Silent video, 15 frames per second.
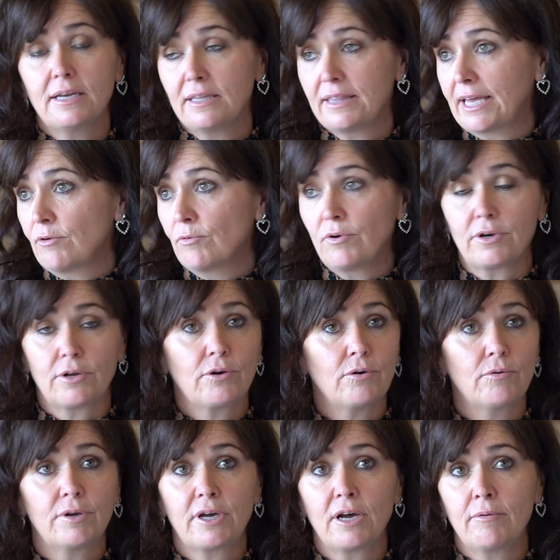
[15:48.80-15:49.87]
They all got a
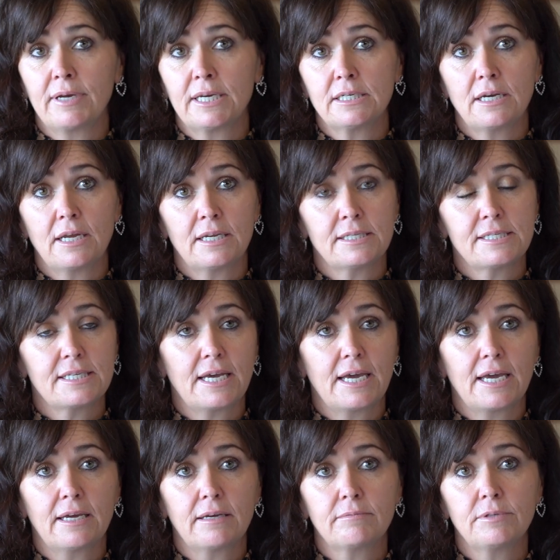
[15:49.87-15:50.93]
call to go in and
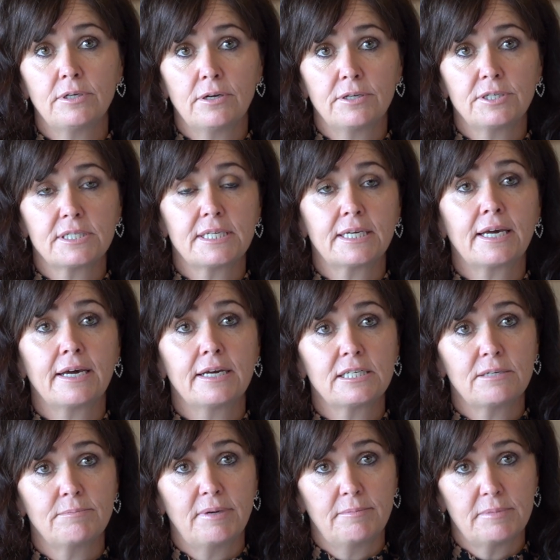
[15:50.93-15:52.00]
say, just in
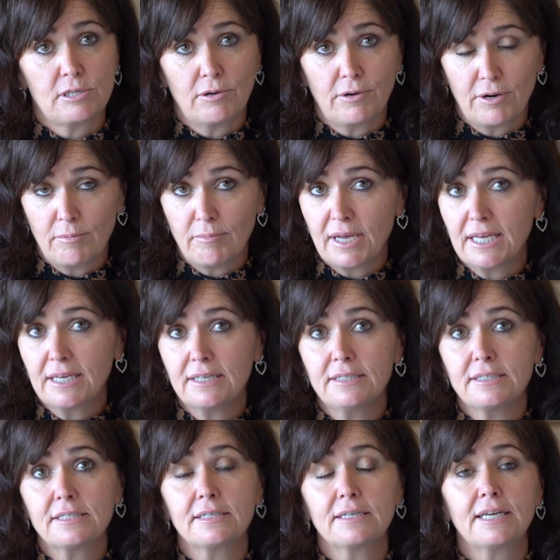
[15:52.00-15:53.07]
case your mum's not going to make
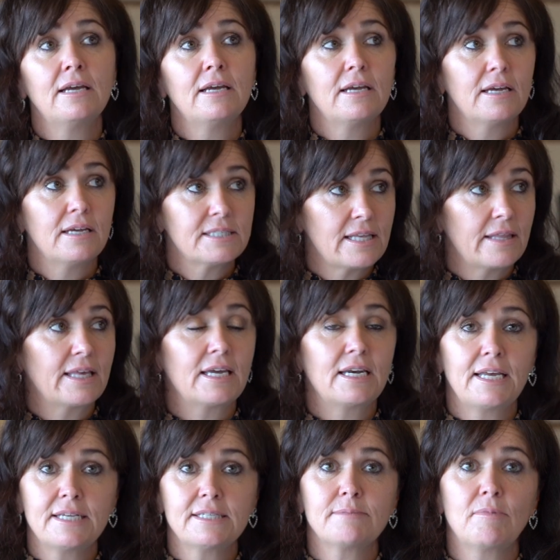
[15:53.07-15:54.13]
it. Something in
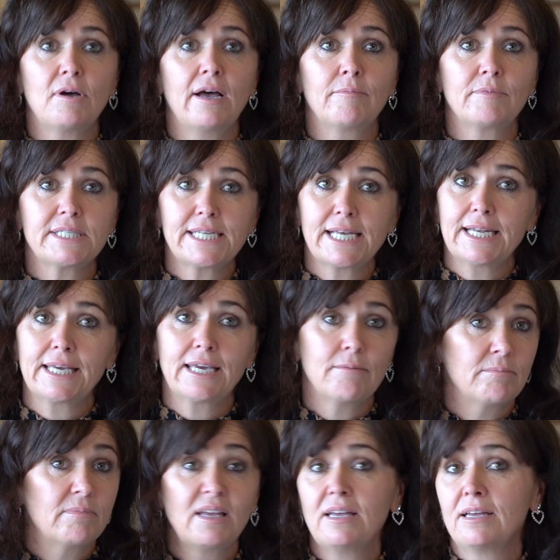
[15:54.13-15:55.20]
his mind was telling
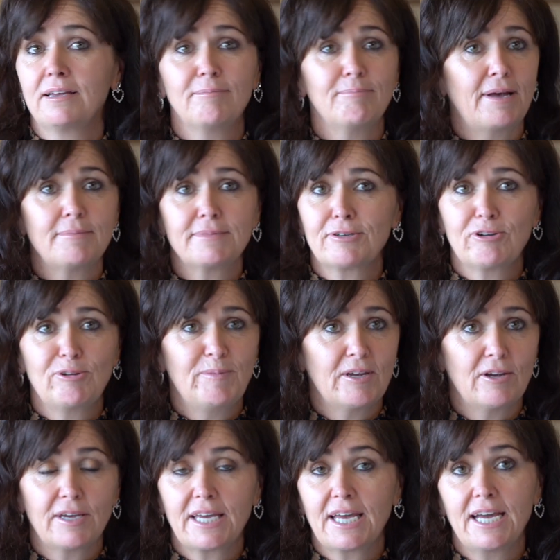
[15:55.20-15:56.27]
him, mum's going to be
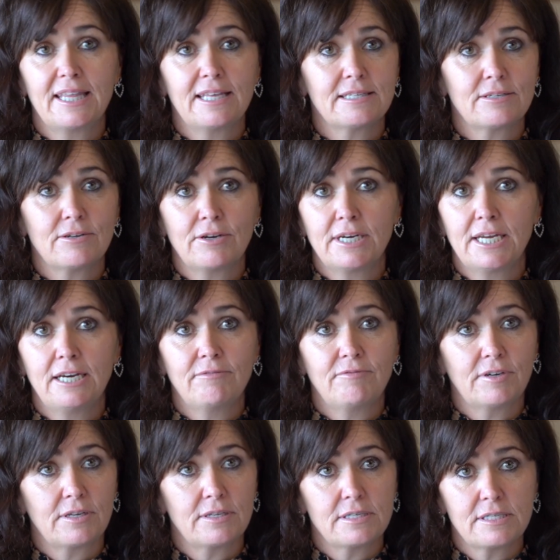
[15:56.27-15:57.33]
okay, there's no need
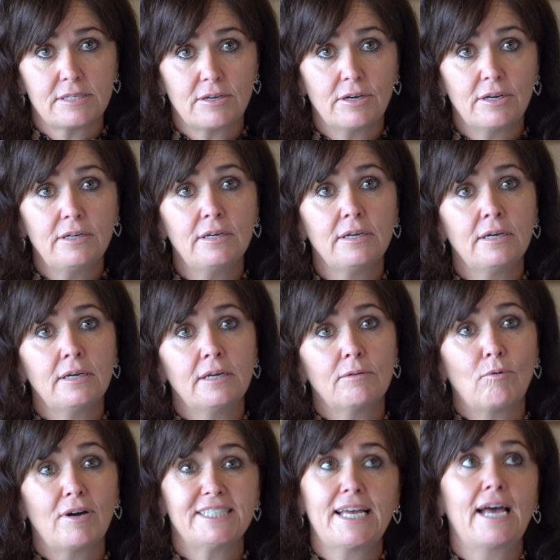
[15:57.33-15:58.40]
for concern.
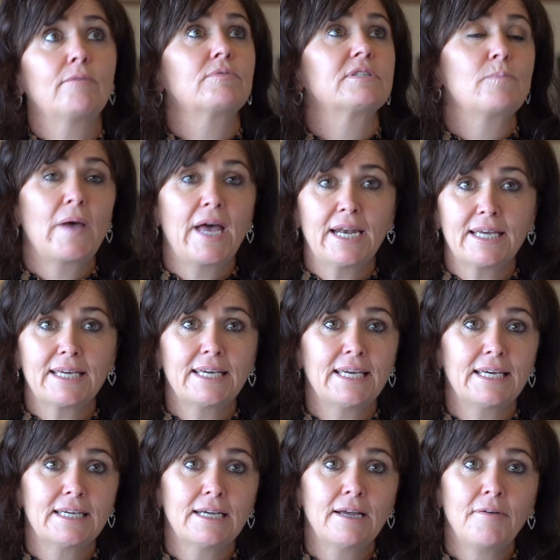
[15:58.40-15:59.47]
My dad was
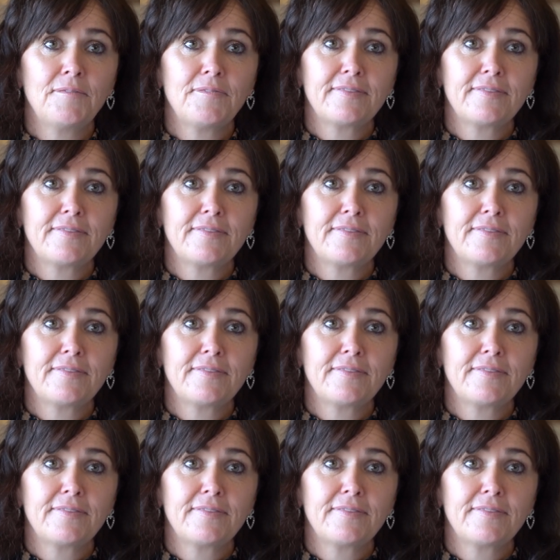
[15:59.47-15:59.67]
panicking